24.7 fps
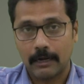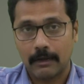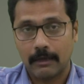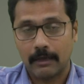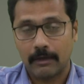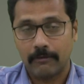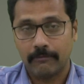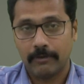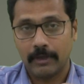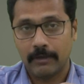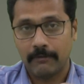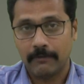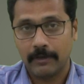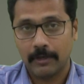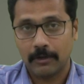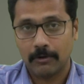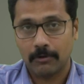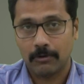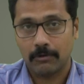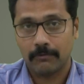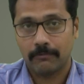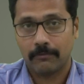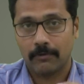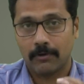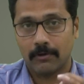aware
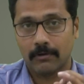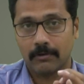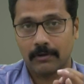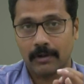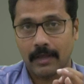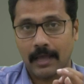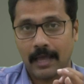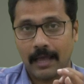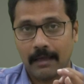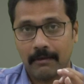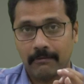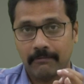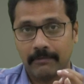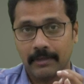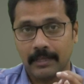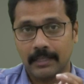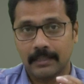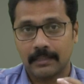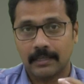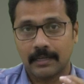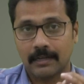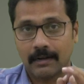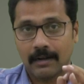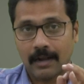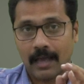of, or having the